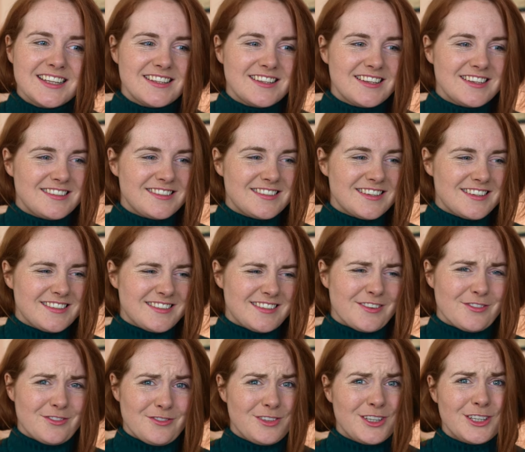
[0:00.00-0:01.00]
this is
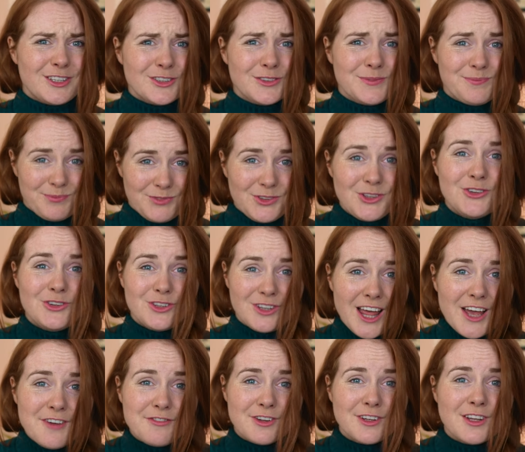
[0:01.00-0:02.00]
a real new
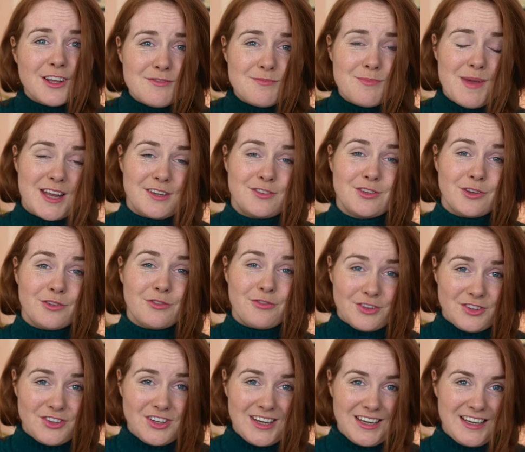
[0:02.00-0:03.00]
level of mental
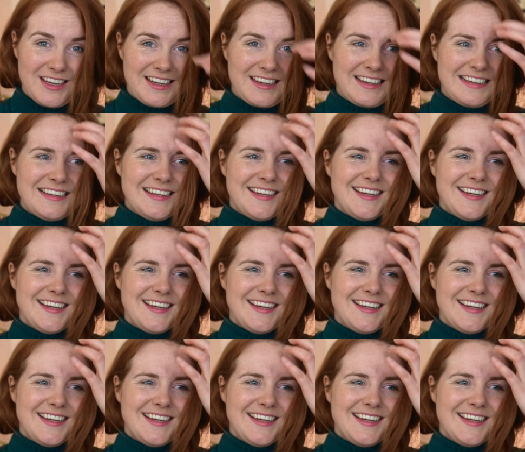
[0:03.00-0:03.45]
fatigue.